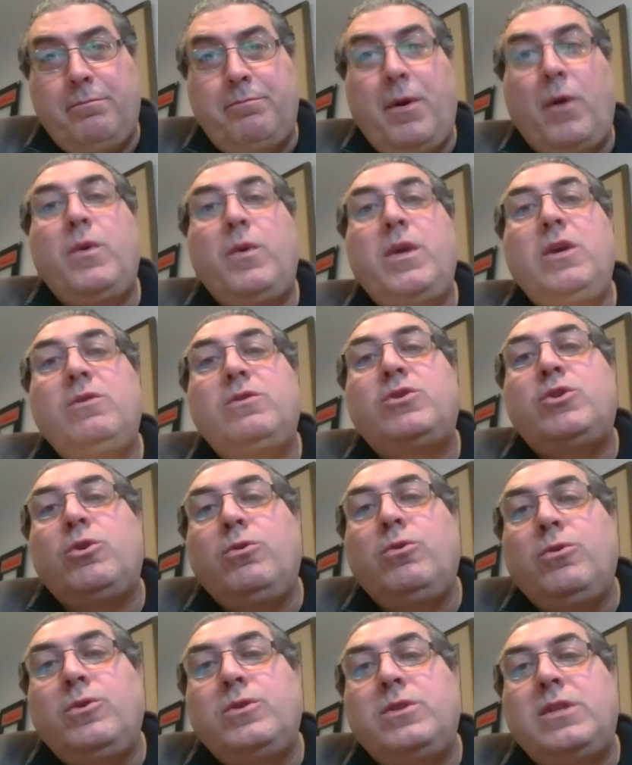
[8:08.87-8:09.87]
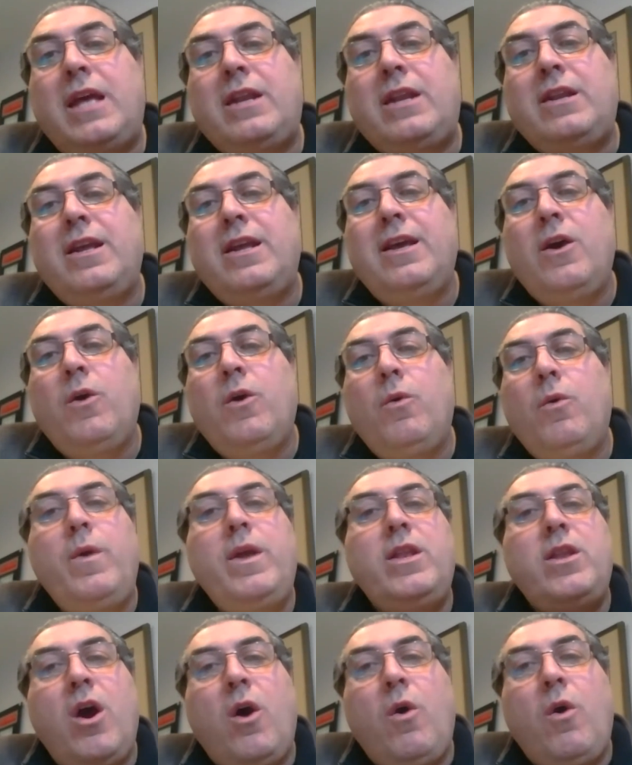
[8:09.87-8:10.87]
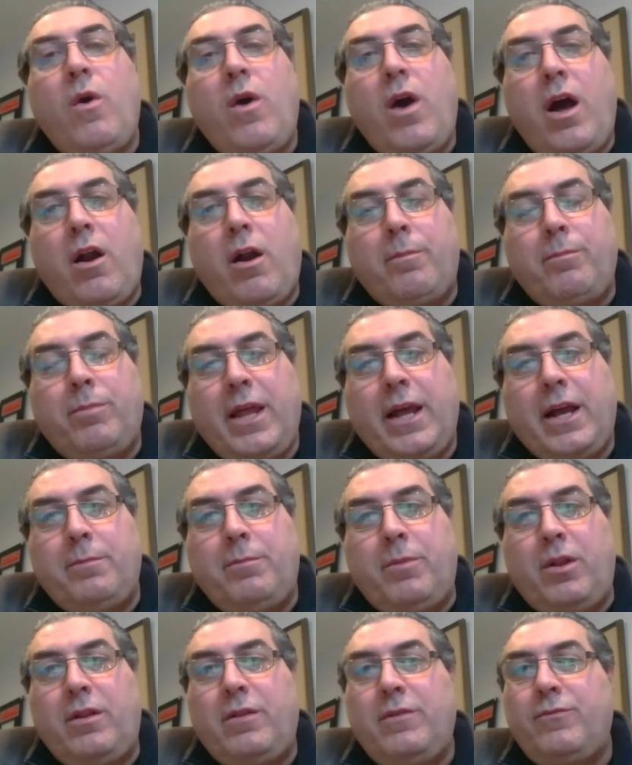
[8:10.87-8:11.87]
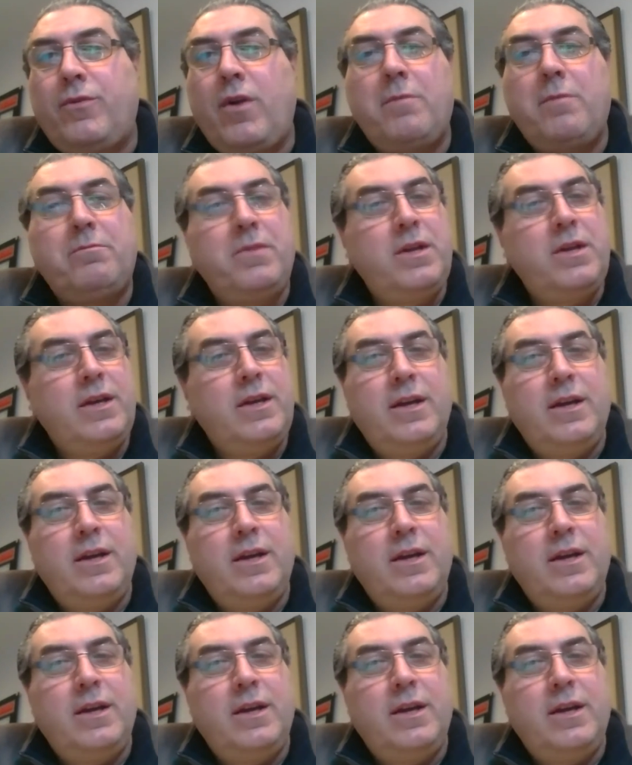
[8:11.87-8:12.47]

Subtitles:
but we use tools that we know are applicable, from